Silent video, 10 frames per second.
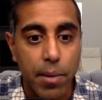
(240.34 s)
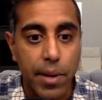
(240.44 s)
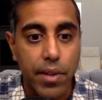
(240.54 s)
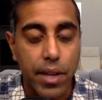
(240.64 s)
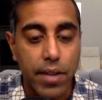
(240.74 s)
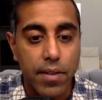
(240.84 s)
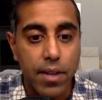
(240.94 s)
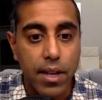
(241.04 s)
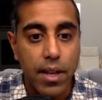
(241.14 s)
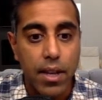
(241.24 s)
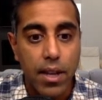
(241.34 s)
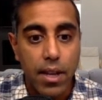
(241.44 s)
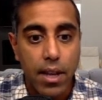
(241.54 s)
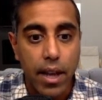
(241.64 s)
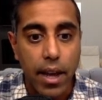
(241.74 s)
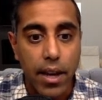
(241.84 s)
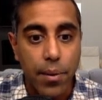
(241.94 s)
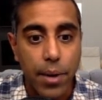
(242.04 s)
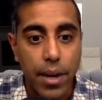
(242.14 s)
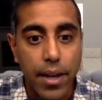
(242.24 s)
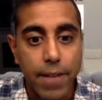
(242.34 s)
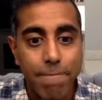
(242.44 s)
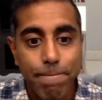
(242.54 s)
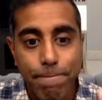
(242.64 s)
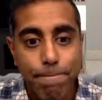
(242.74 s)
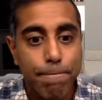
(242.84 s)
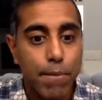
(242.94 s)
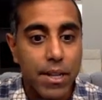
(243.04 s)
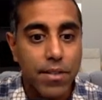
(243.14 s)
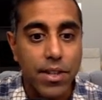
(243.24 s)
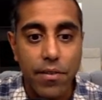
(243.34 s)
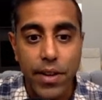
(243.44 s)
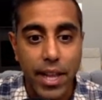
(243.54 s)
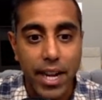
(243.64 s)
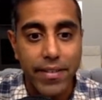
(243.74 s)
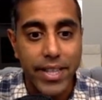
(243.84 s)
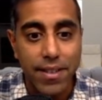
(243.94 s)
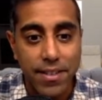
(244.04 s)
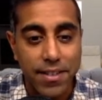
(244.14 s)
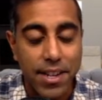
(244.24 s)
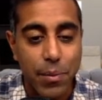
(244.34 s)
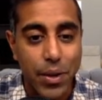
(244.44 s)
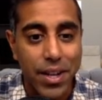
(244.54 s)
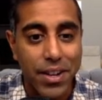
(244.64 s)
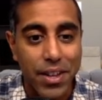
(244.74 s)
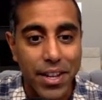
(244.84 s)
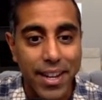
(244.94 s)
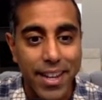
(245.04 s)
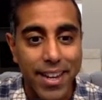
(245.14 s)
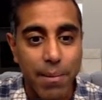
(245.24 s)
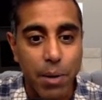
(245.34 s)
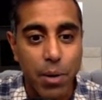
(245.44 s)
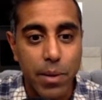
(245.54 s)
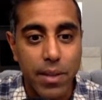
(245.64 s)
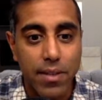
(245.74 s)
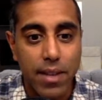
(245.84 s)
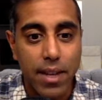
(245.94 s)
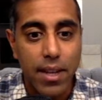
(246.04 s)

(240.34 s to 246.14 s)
about things. Anyway, still feel like I have a decent team. We'll get a look at it in a moment.